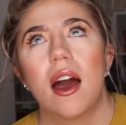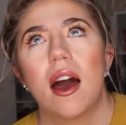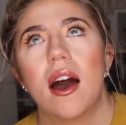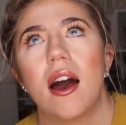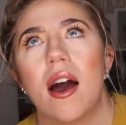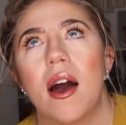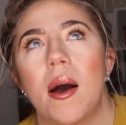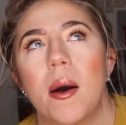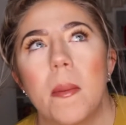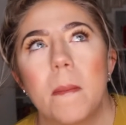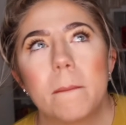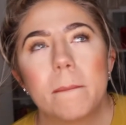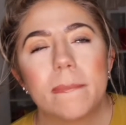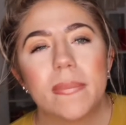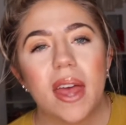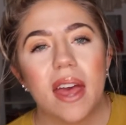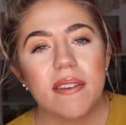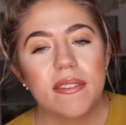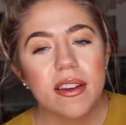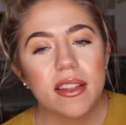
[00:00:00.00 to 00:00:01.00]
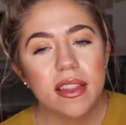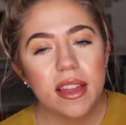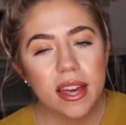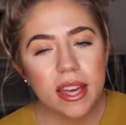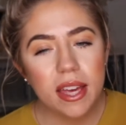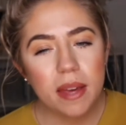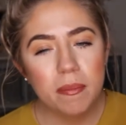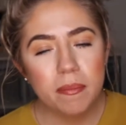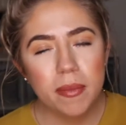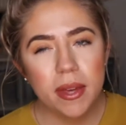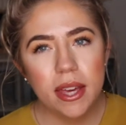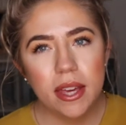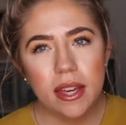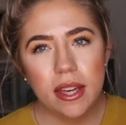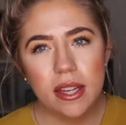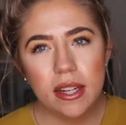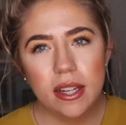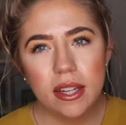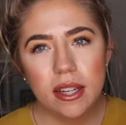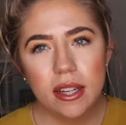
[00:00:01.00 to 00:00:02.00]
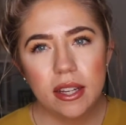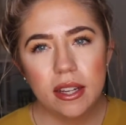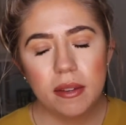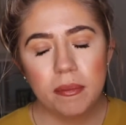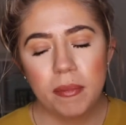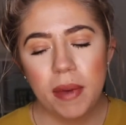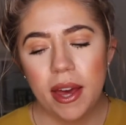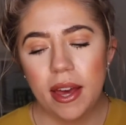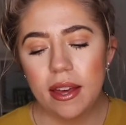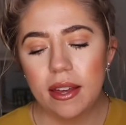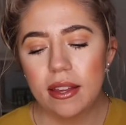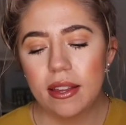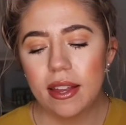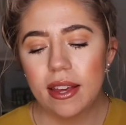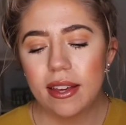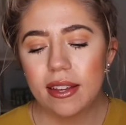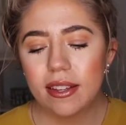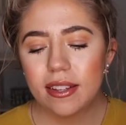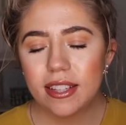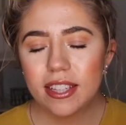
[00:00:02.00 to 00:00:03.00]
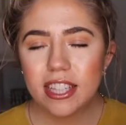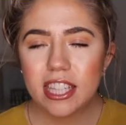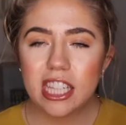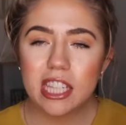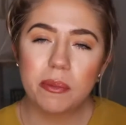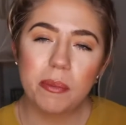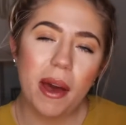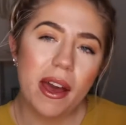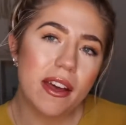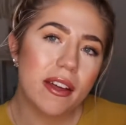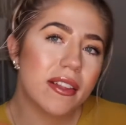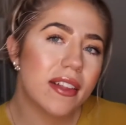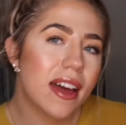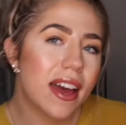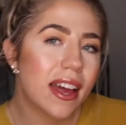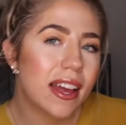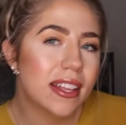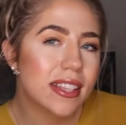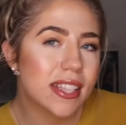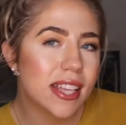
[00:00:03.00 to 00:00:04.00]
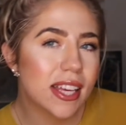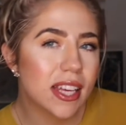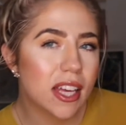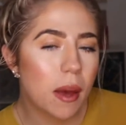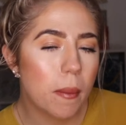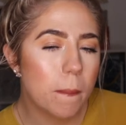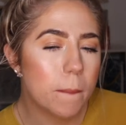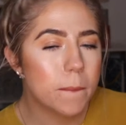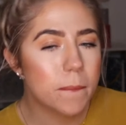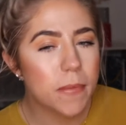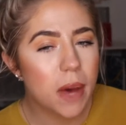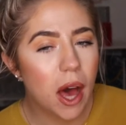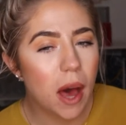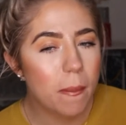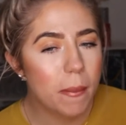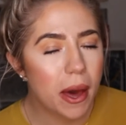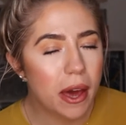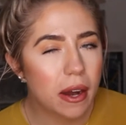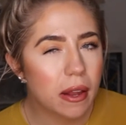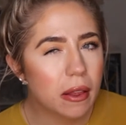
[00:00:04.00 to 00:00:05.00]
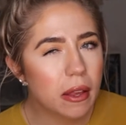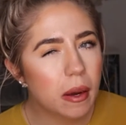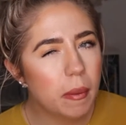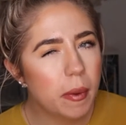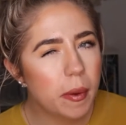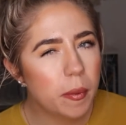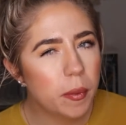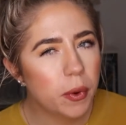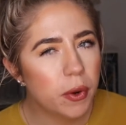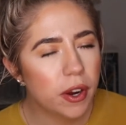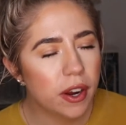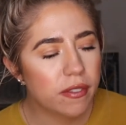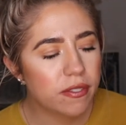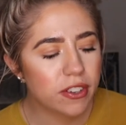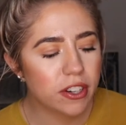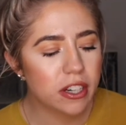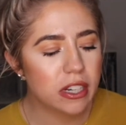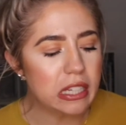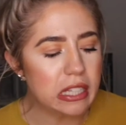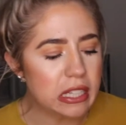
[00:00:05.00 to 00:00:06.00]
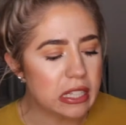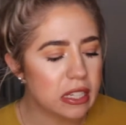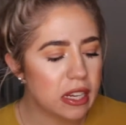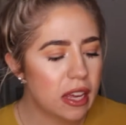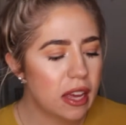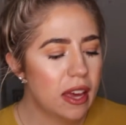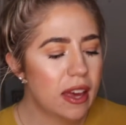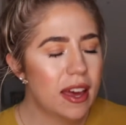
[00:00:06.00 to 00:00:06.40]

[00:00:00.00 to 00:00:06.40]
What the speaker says: I felt like it made my like smile lines like pop out a little bit more at first,